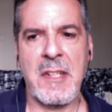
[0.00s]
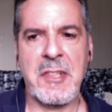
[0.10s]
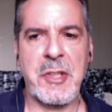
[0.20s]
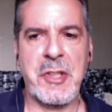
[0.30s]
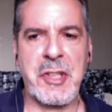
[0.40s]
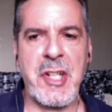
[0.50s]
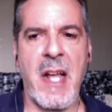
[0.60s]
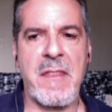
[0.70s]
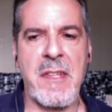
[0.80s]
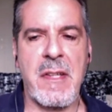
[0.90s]
as you
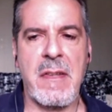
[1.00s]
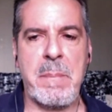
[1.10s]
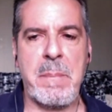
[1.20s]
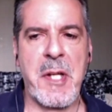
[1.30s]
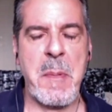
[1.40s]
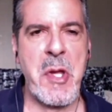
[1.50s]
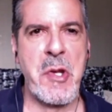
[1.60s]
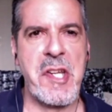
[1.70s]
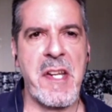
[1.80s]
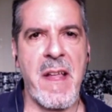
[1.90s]
said, the, the
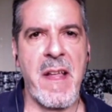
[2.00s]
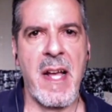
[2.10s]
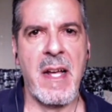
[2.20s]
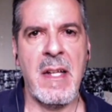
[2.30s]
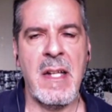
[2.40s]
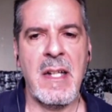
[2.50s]
community there